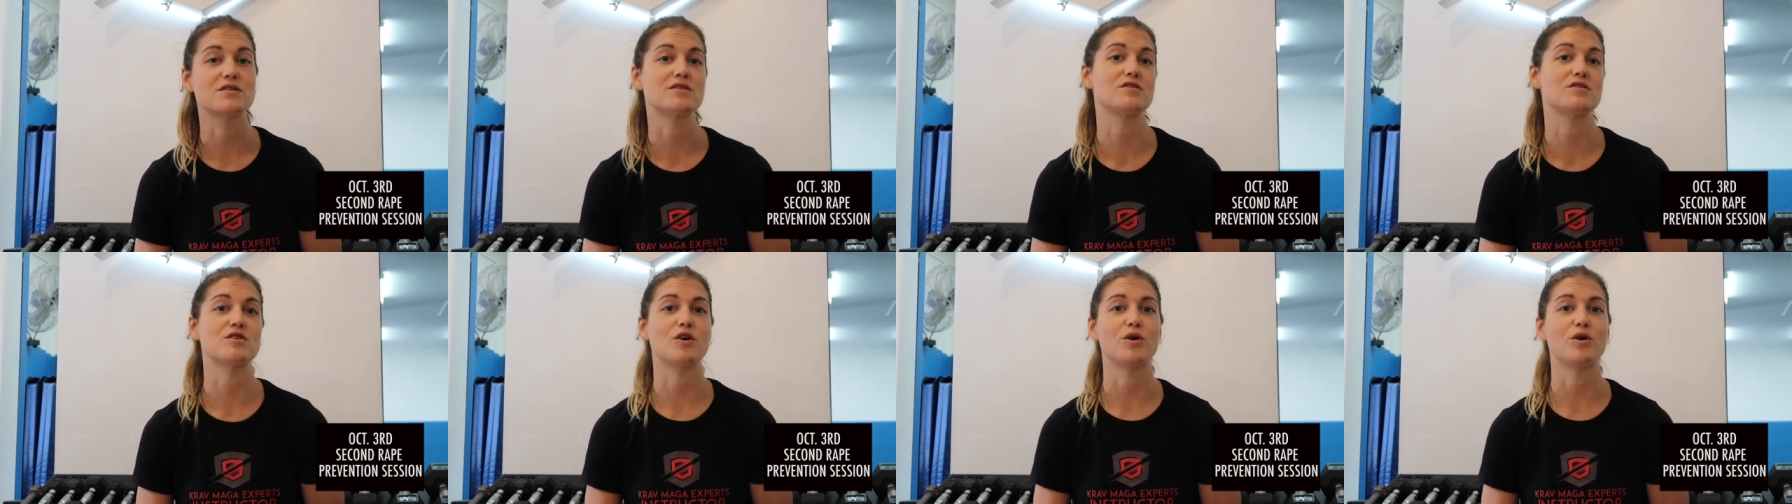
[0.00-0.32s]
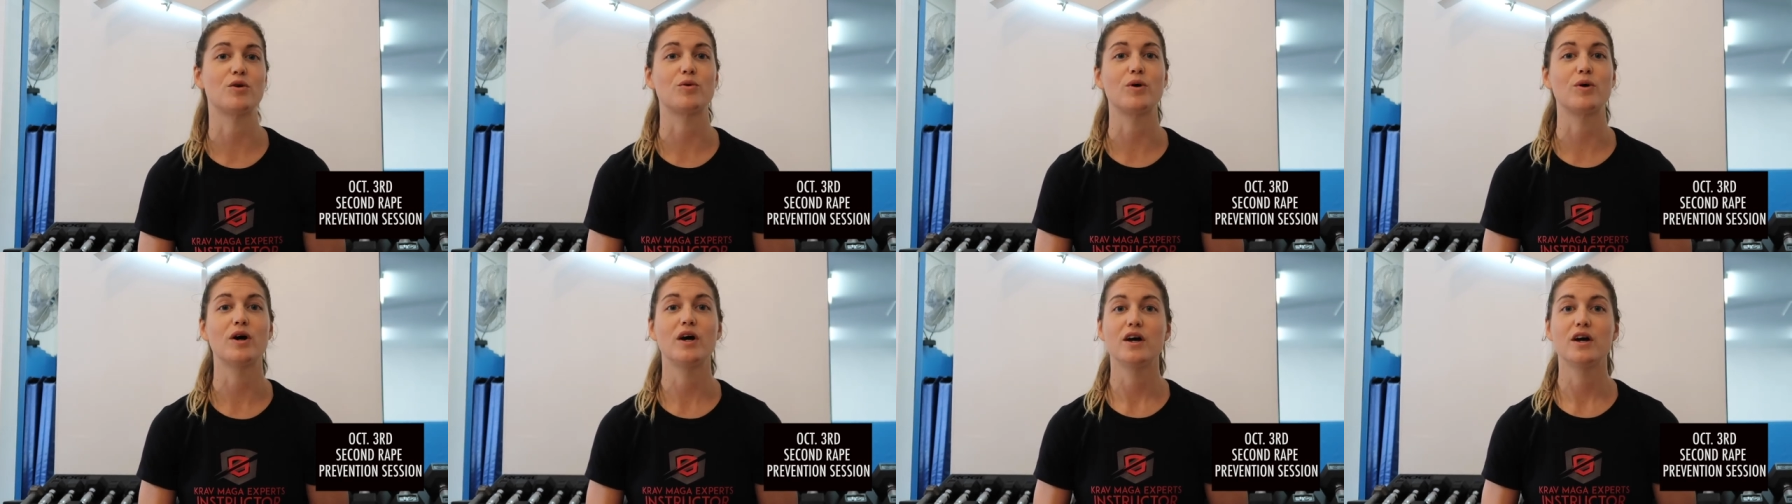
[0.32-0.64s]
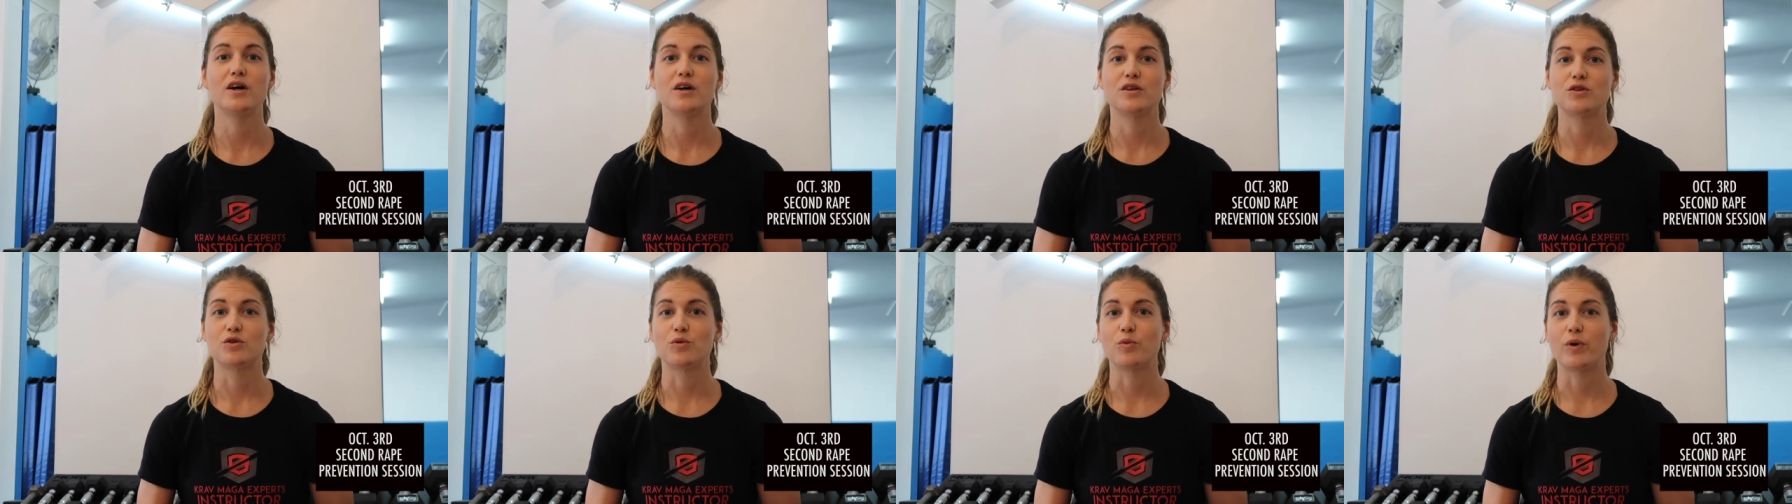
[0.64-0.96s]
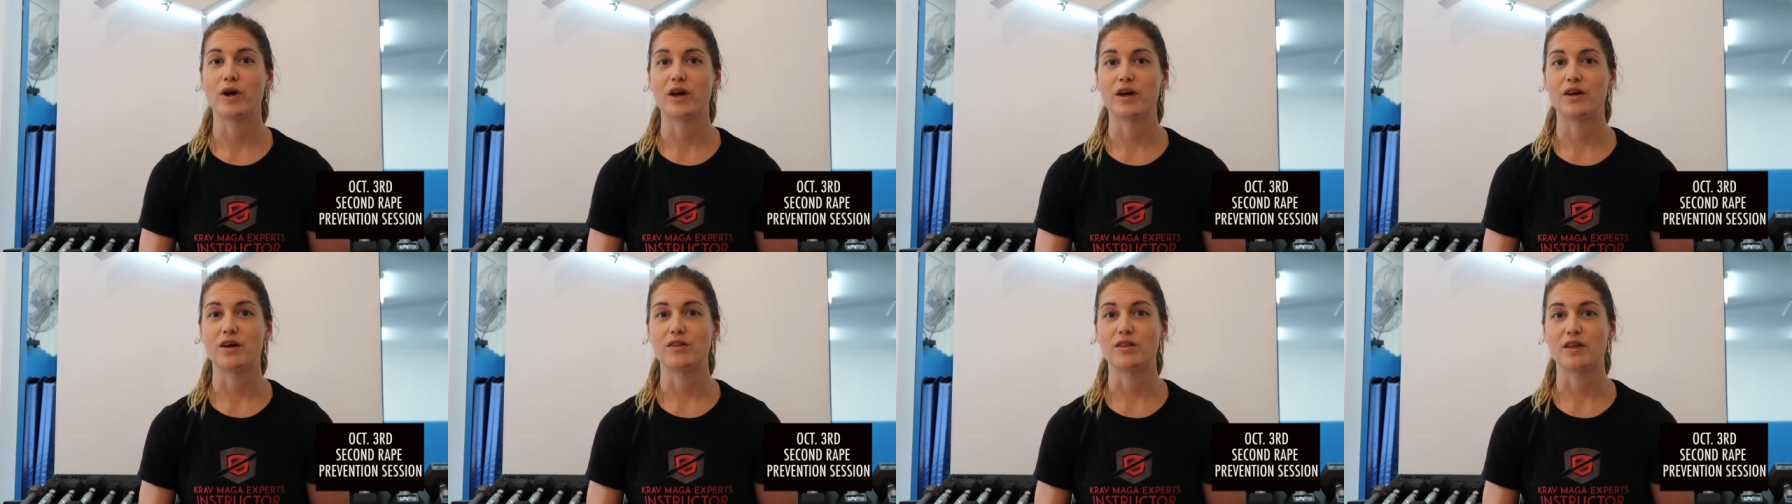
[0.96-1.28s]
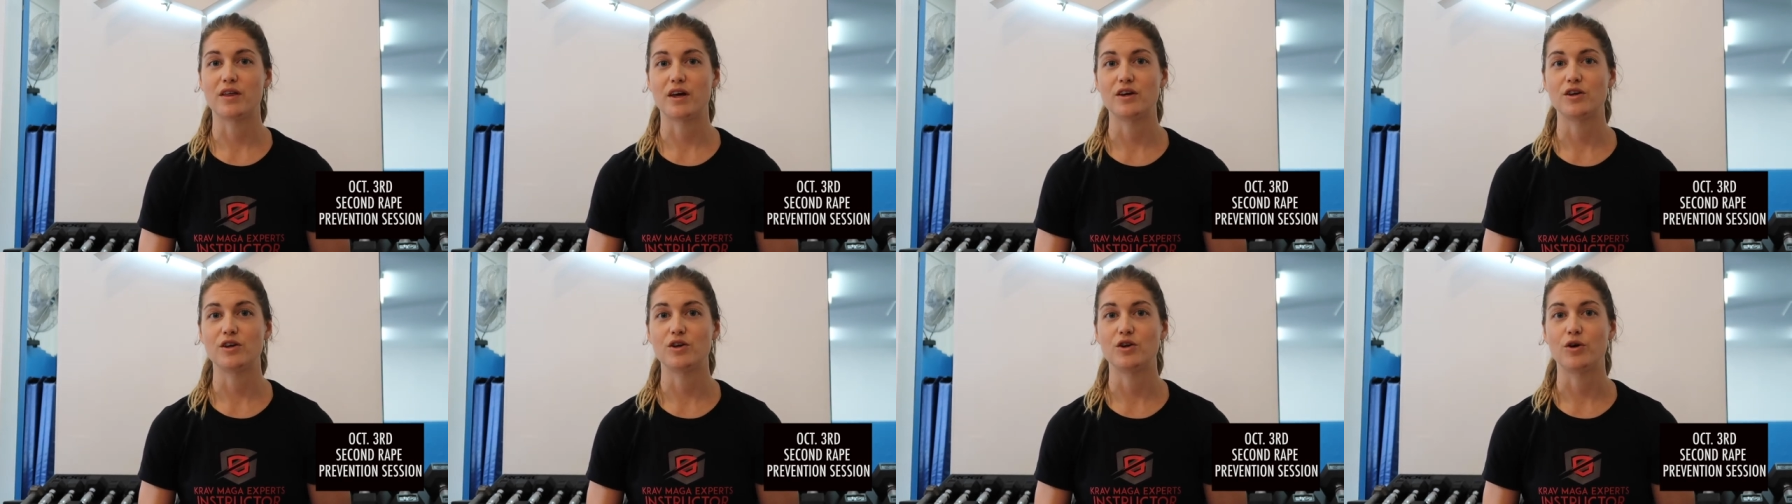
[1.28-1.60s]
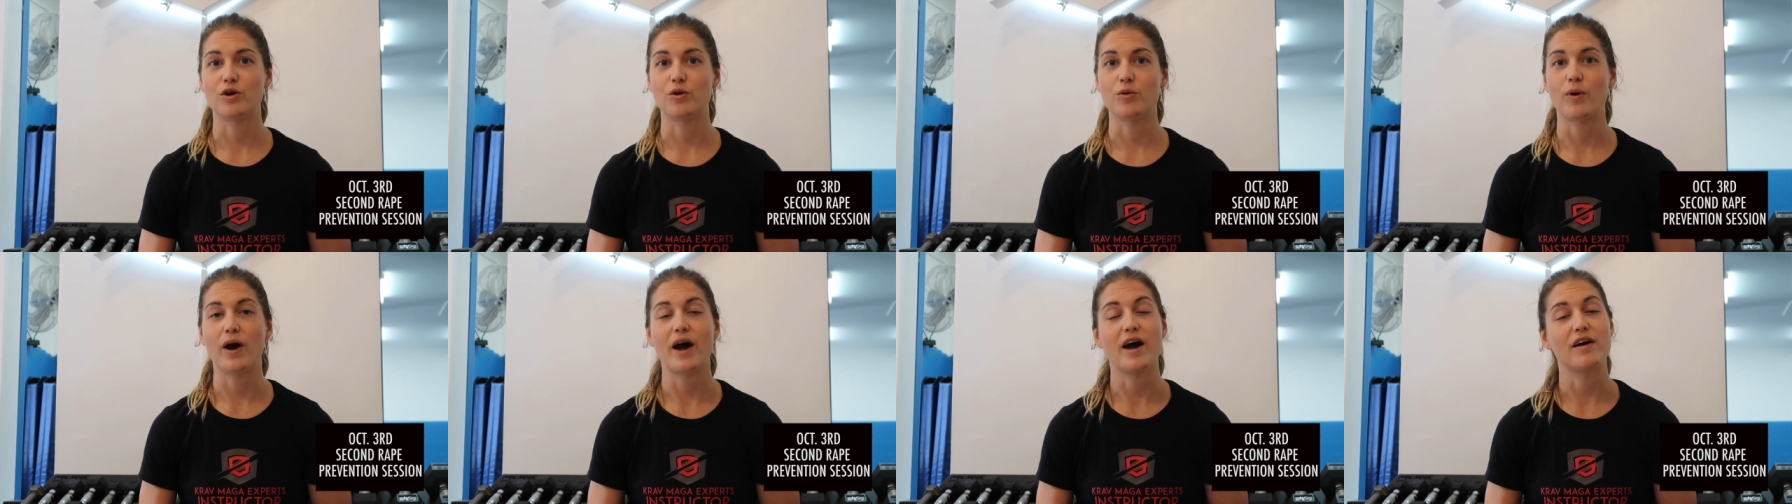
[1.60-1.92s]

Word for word: So the way that, you know,